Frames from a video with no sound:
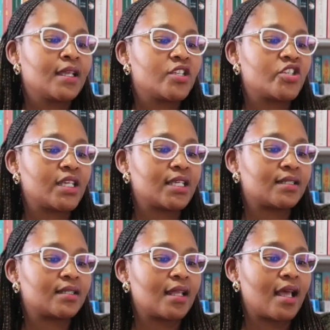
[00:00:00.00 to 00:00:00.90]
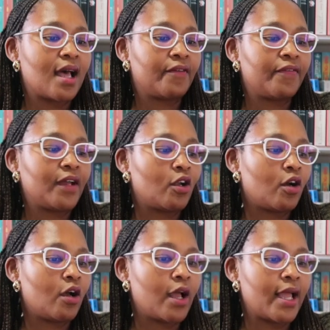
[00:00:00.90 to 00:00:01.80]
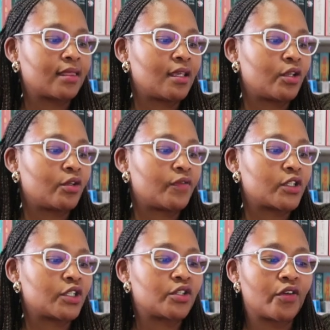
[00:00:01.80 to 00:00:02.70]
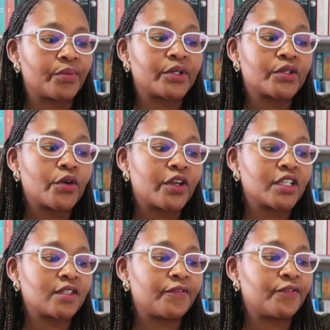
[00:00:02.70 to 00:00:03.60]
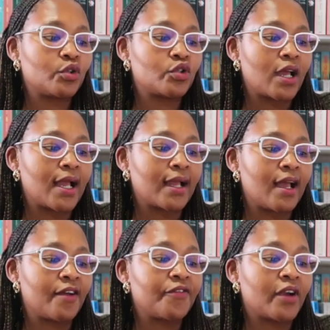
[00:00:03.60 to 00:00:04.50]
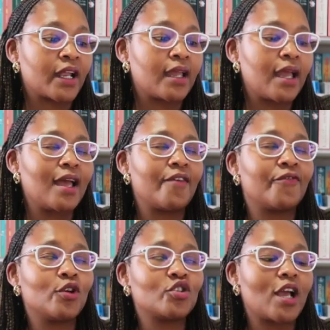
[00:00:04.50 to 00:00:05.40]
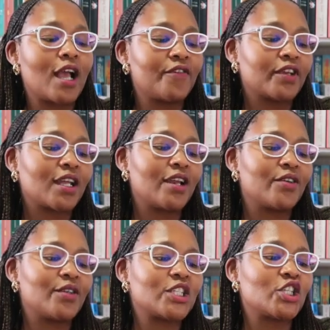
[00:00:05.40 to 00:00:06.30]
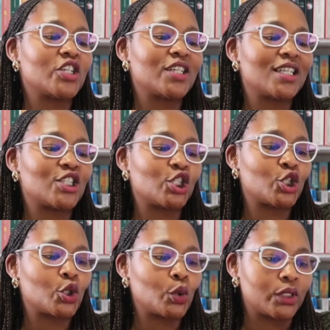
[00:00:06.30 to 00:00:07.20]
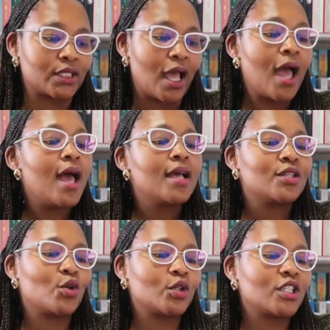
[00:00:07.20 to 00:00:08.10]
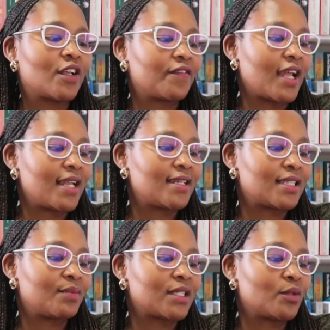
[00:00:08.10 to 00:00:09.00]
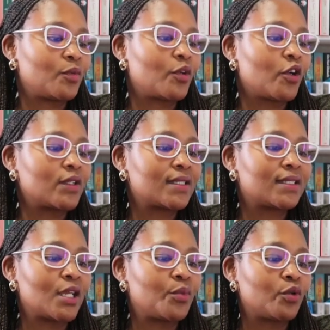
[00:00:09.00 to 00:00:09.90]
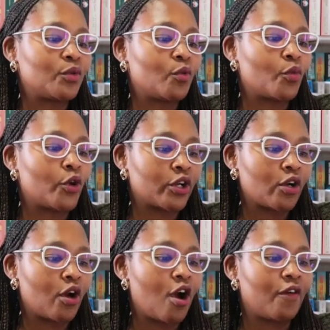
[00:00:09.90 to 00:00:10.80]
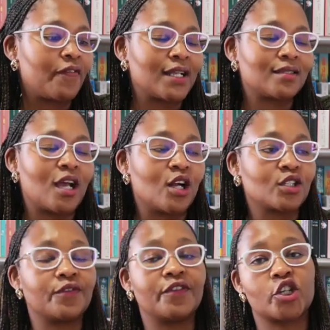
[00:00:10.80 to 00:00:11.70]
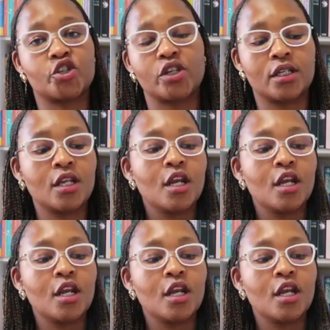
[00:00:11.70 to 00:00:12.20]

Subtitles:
She is a fellow at the University of Pretoria's Future Africa Research Institute. Daughters of Nandi is Mazibuko's debut work of adult fiction.